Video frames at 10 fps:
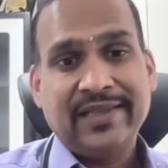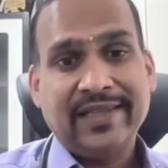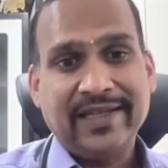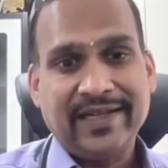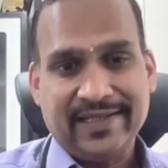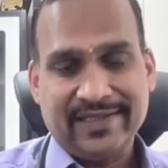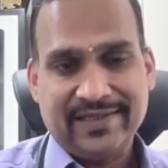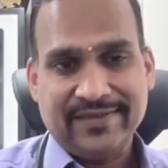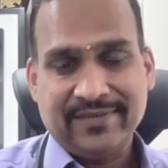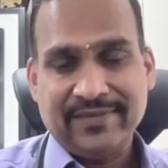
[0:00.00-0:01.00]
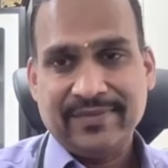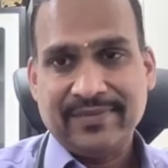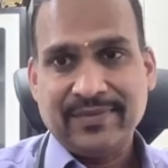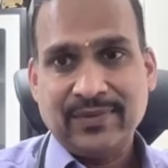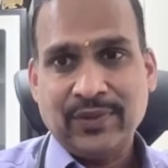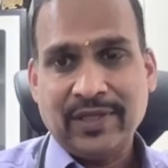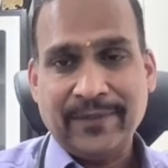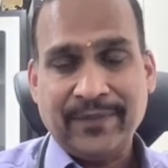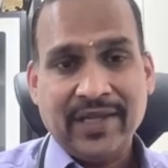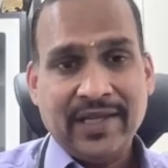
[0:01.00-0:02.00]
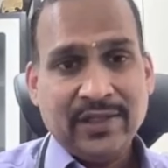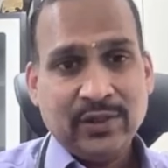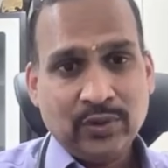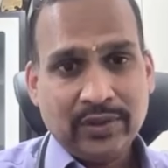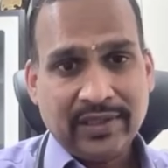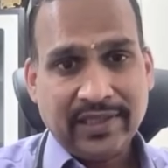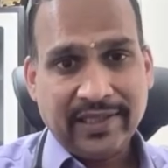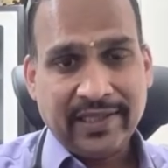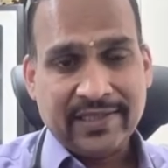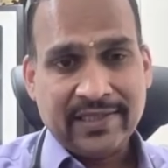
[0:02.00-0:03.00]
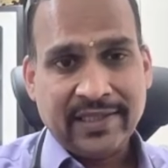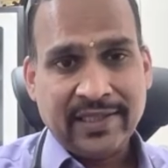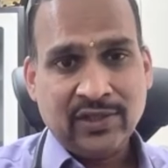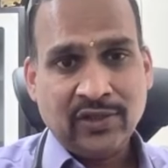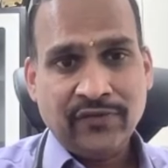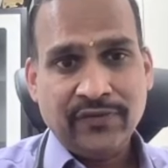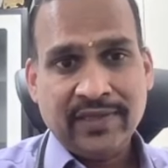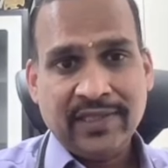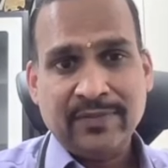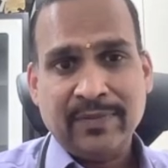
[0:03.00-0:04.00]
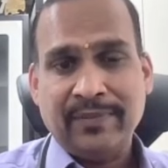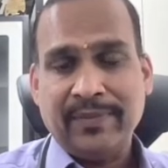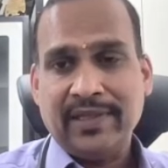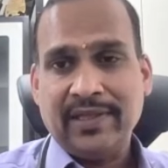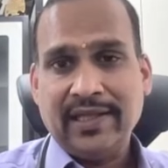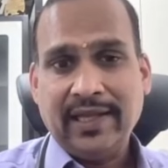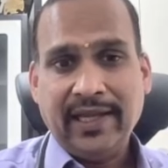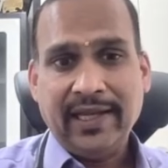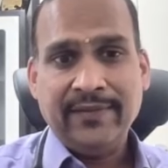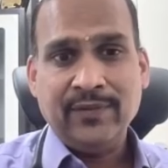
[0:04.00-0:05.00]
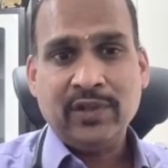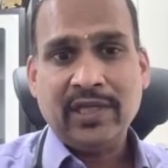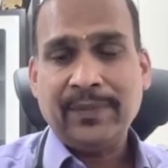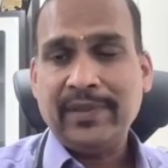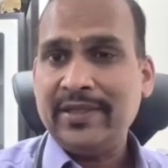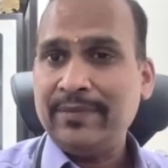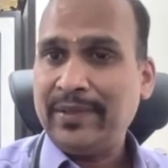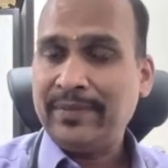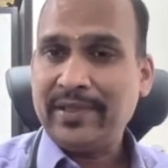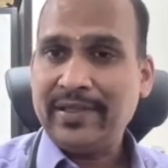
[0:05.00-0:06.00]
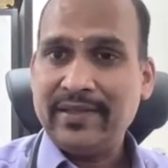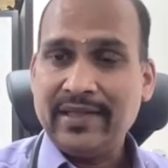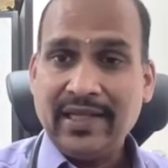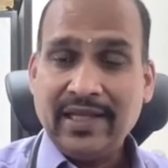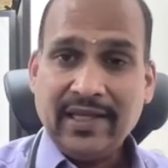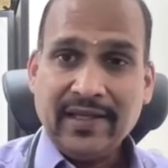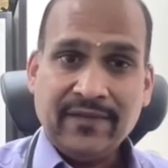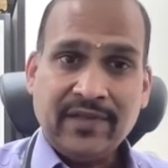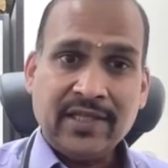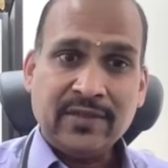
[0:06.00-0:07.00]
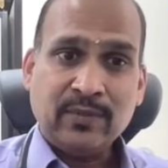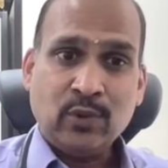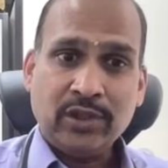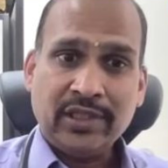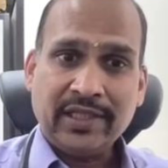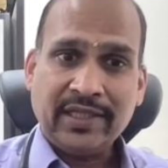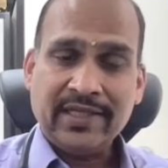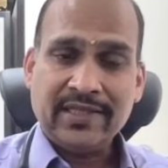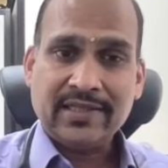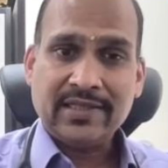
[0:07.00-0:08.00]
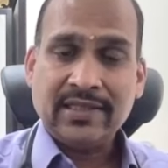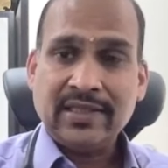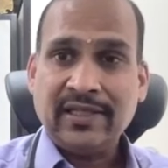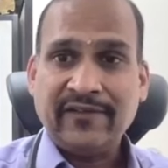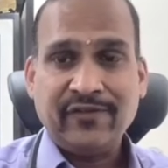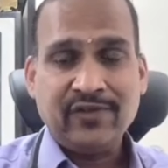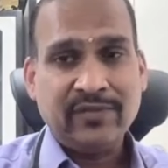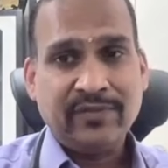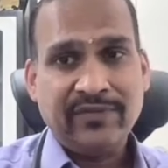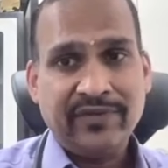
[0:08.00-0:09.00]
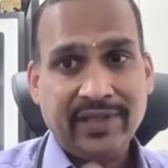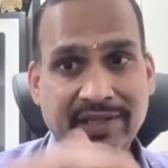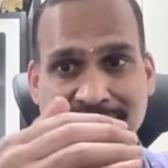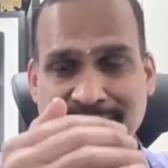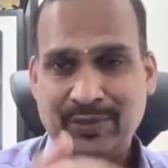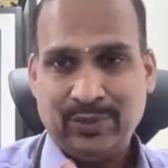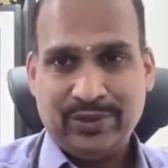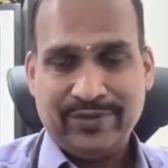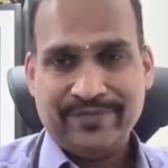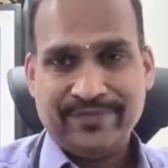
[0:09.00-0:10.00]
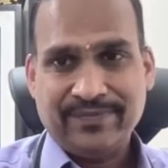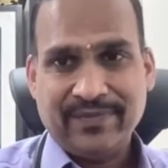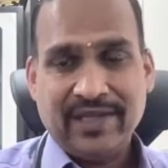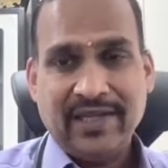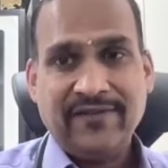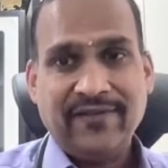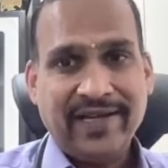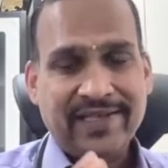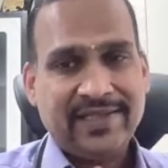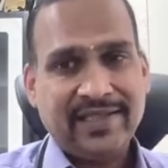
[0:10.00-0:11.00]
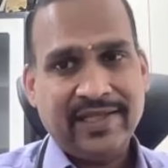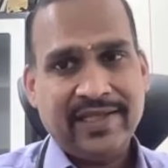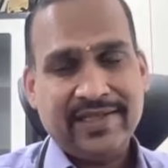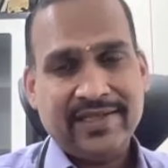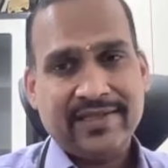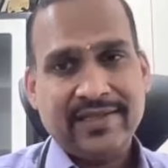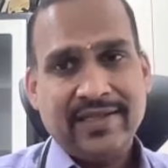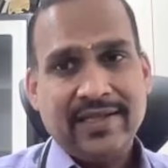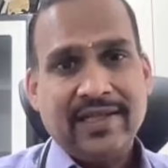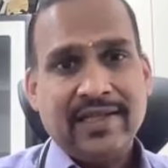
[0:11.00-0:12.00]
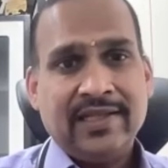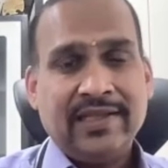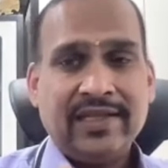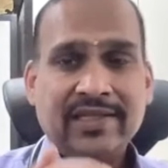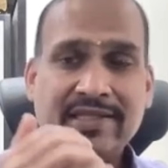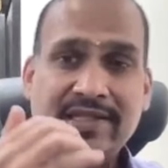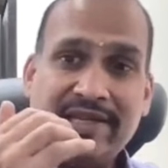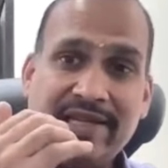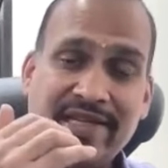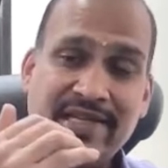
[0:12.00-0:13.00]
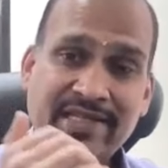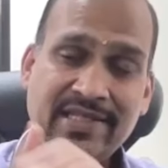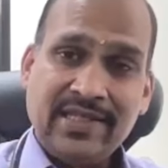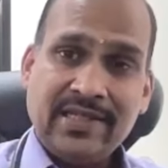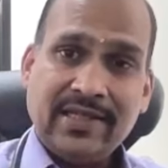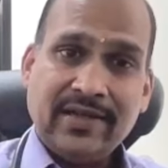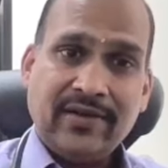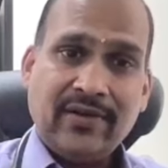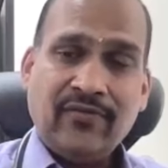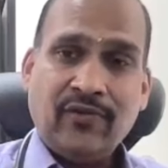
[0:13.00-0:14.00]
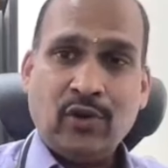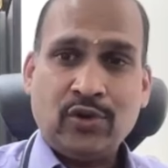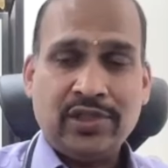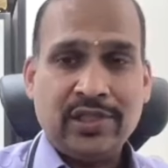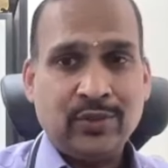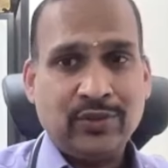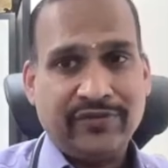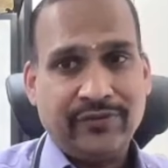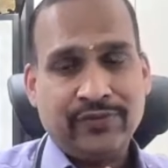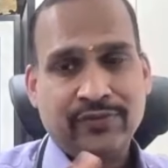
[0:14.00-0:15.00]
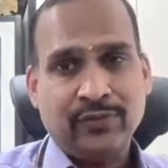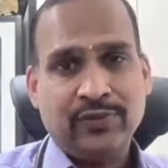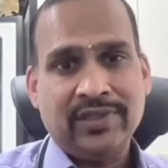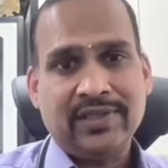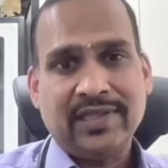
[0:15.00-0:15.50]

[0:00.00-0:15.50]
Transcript: Thickness. Okay. So thickness of this membrane, alveolo-capillary membrane. If there is more thickness, the diffusion will be reduced. If less thickness, this easy for oxygen to diffuse through this